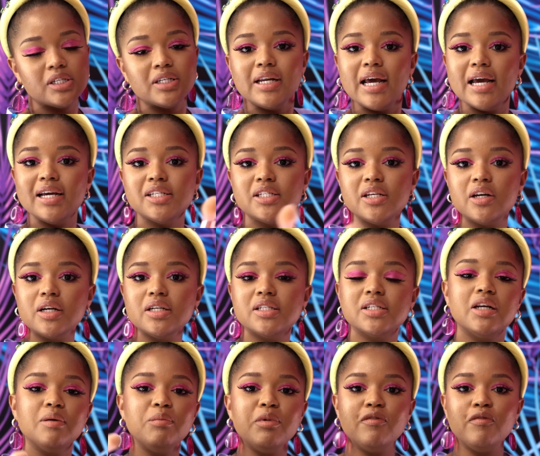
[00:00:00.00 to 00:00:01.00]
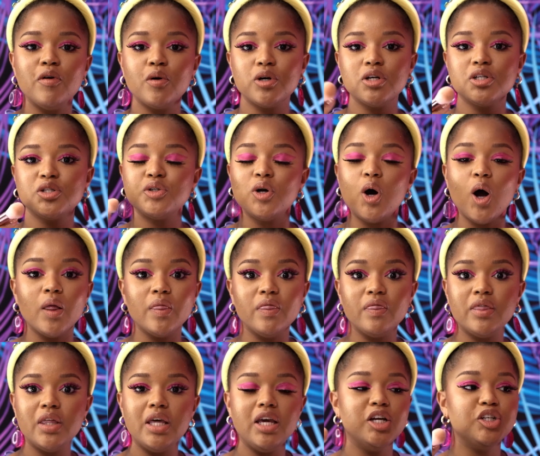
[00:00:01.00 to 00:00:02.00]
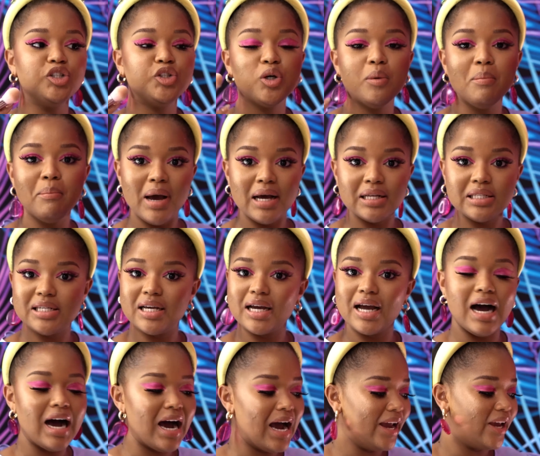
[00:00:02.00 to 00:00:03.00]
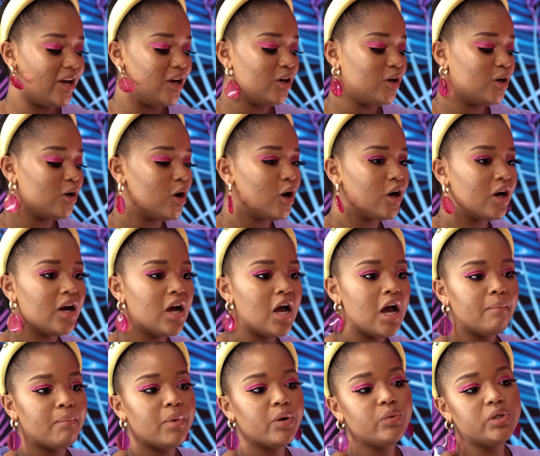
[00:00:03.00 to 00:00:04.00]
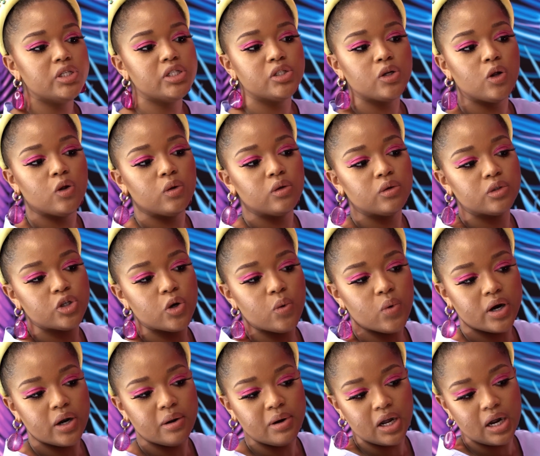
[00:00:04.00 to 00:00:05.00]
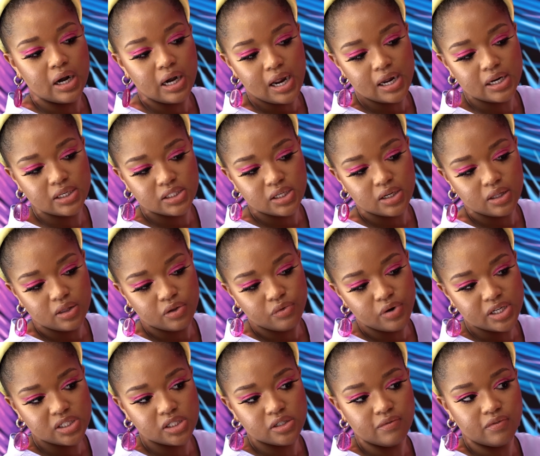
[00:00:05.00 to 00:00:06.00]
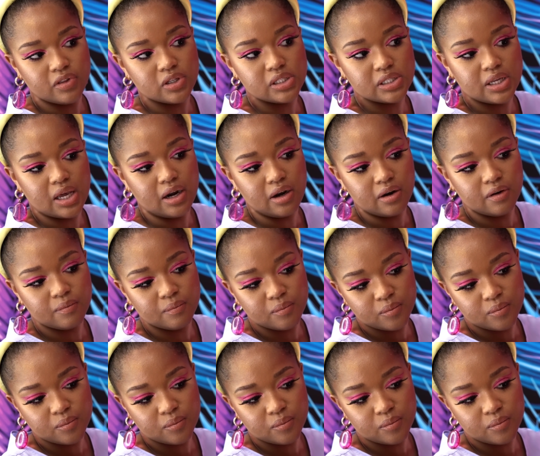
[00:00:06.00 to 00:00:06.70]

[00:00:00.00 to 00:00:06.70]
today's look is going to be focused on the dramatic eye look, but we still don't want to neglect the rest of the skin.